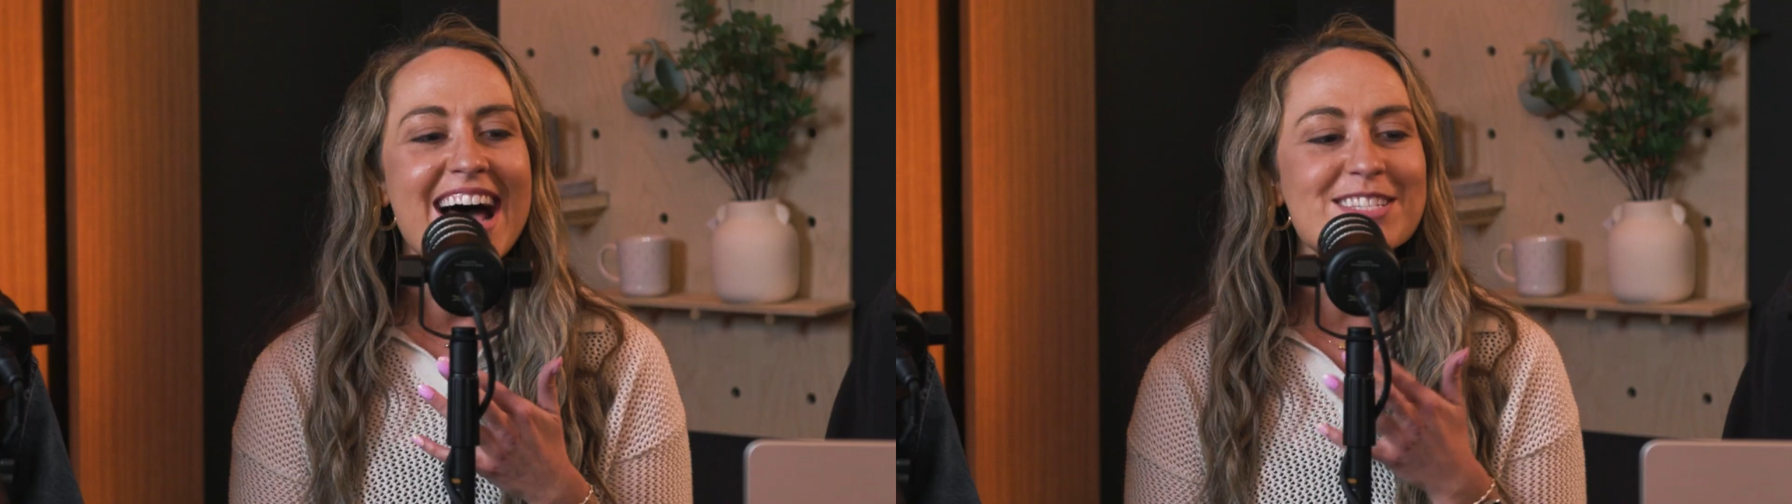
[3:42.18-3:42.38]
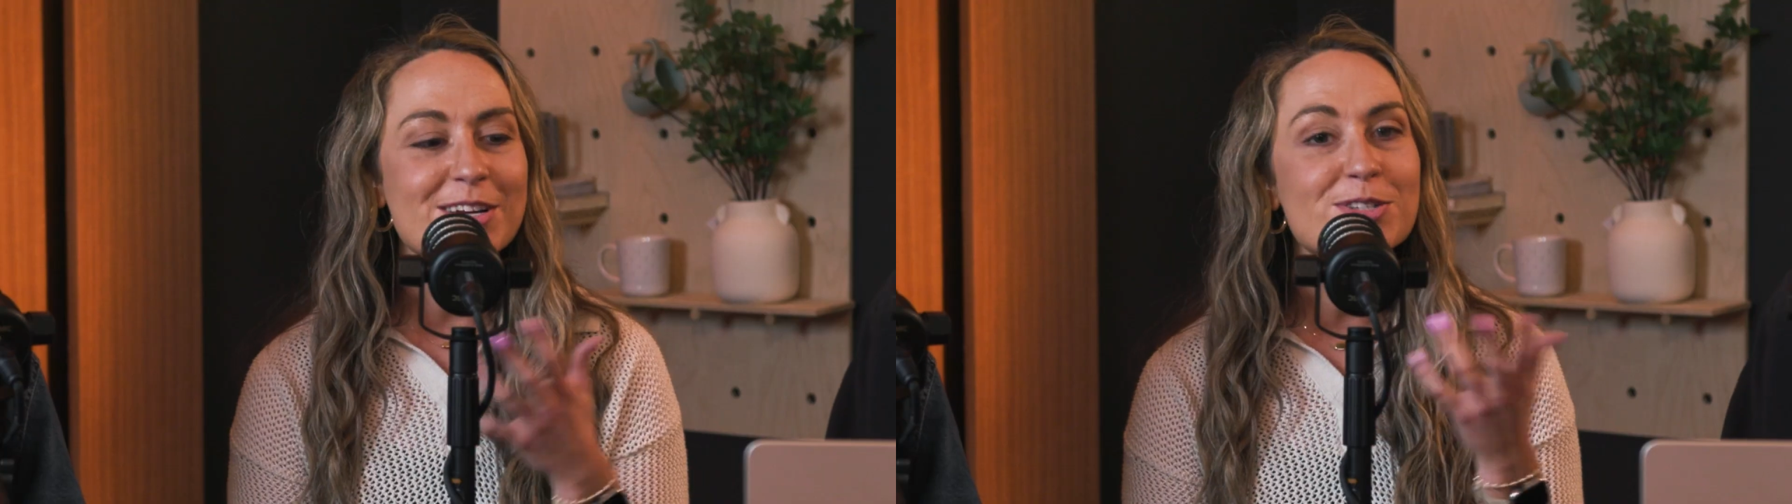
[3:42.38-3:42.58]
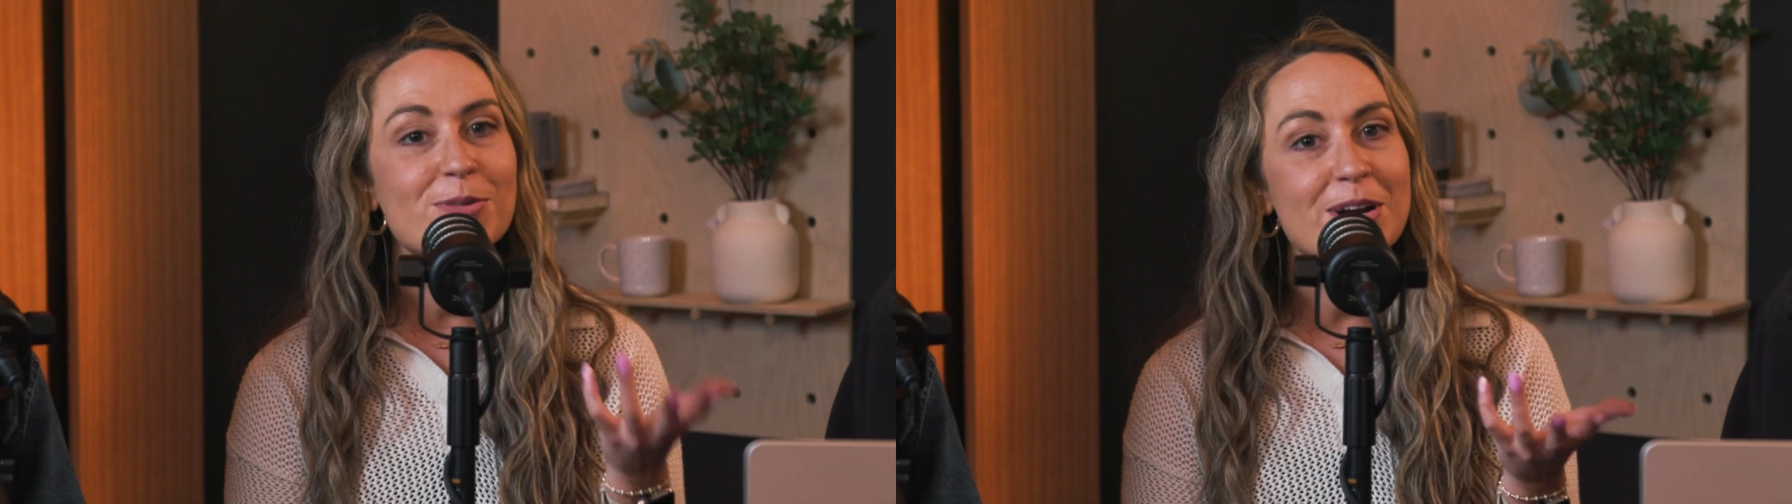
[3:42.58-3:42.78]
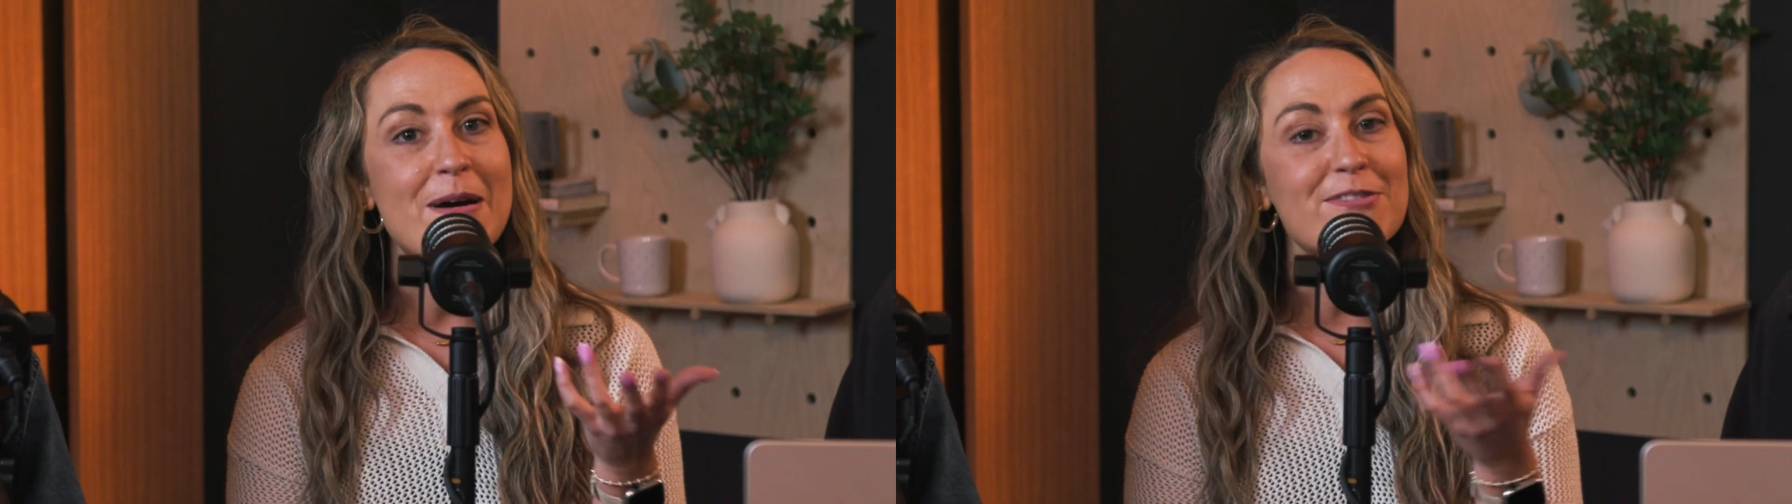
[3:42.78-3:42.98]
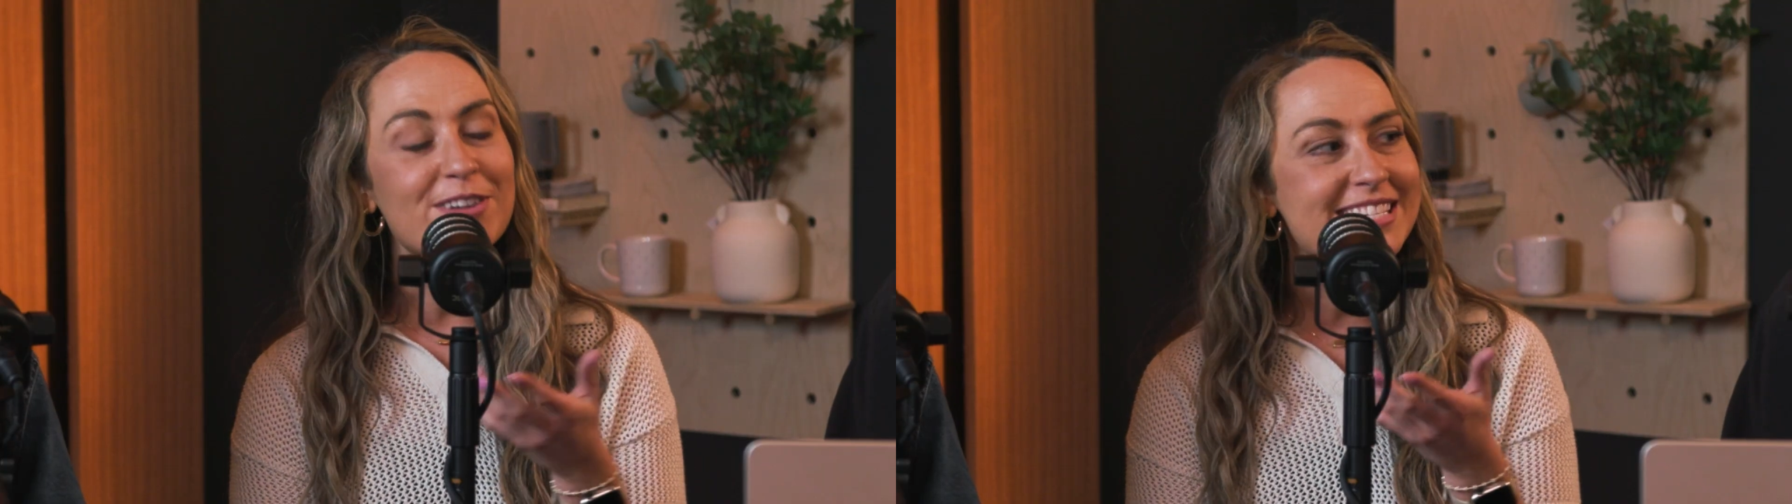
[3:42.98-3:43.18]
So I told one of
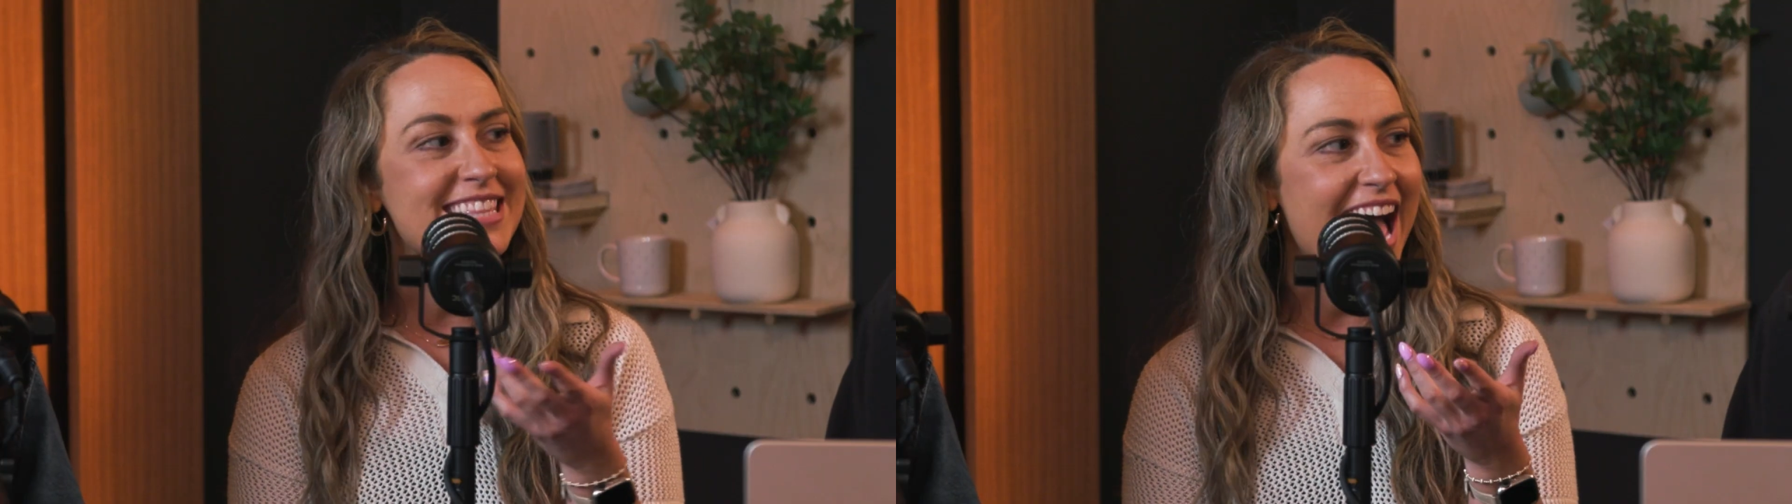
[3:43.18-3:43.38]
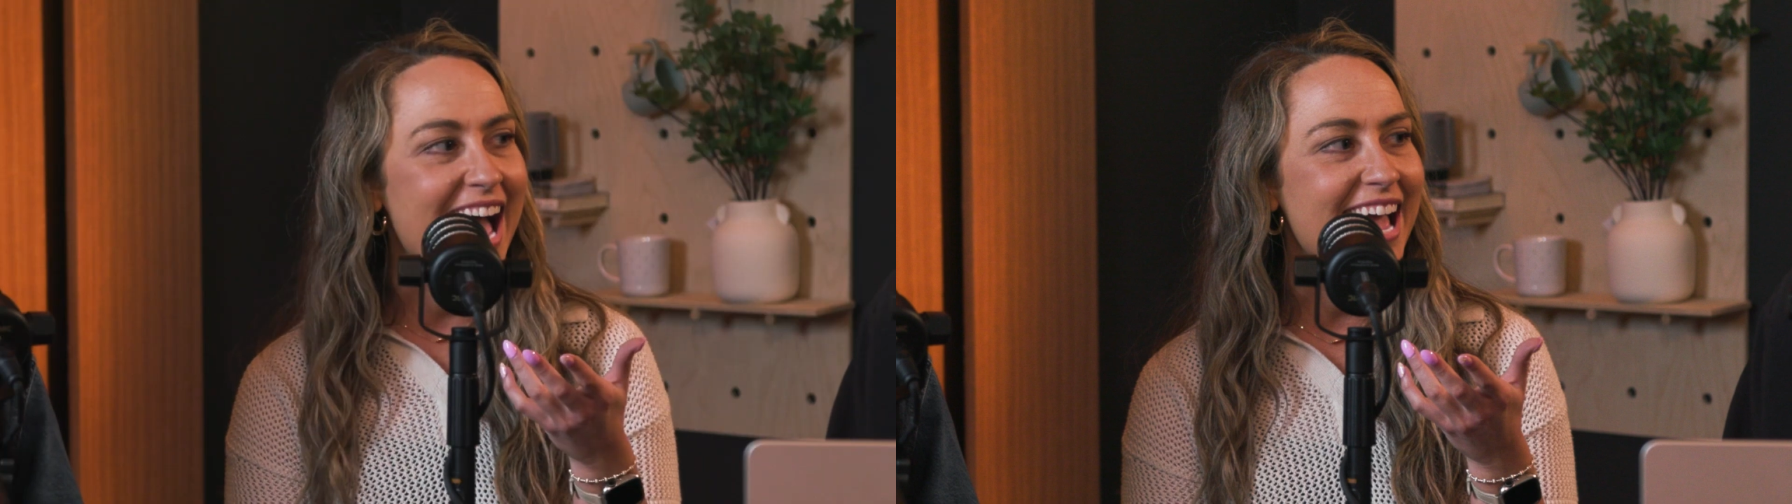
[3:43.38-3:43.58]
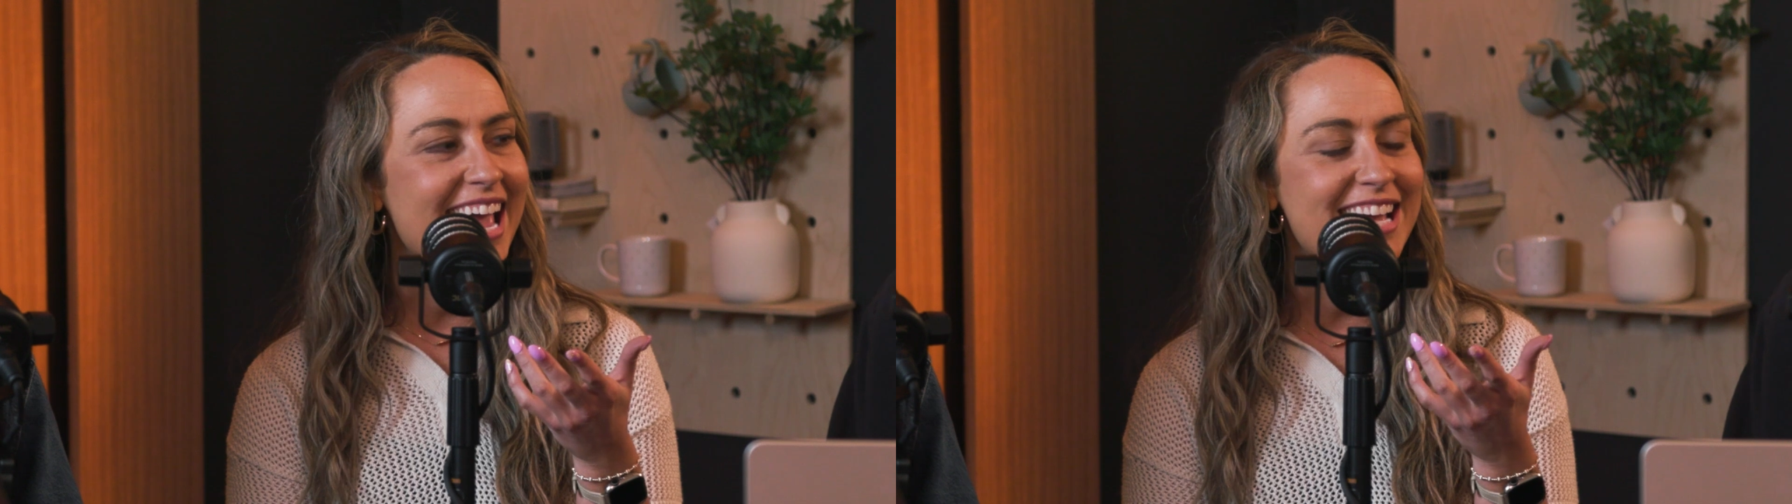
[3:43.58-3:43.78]
my friends that,